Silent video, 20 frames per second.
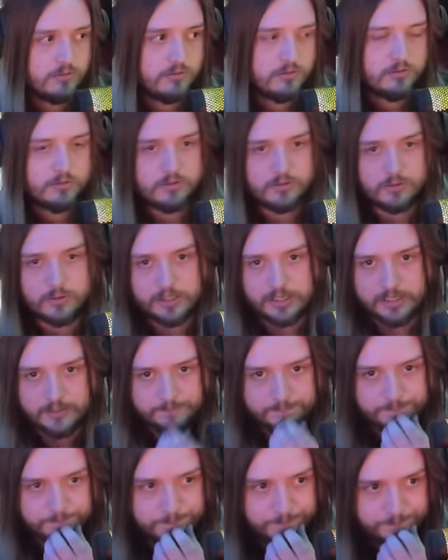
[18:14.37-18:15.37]
Okay.
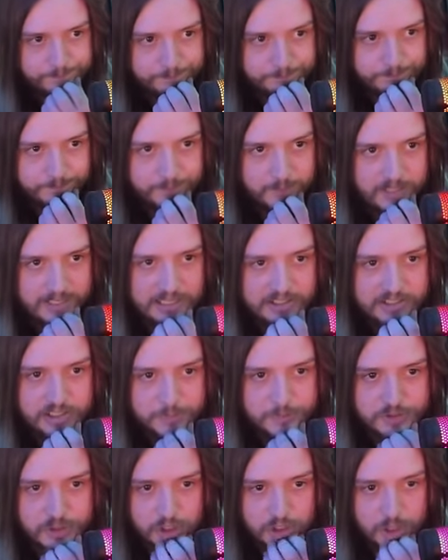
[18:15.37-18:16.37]
I guess it
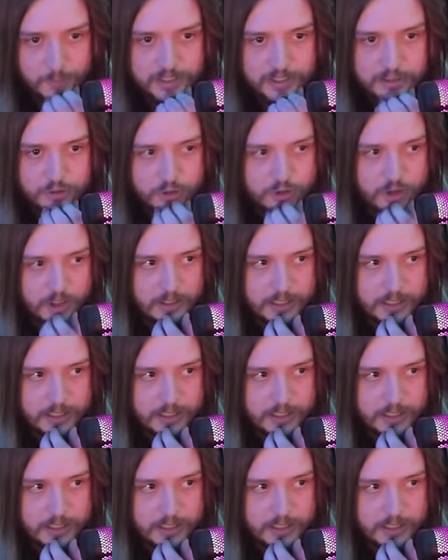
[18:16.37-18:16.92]
was good that we didn't draw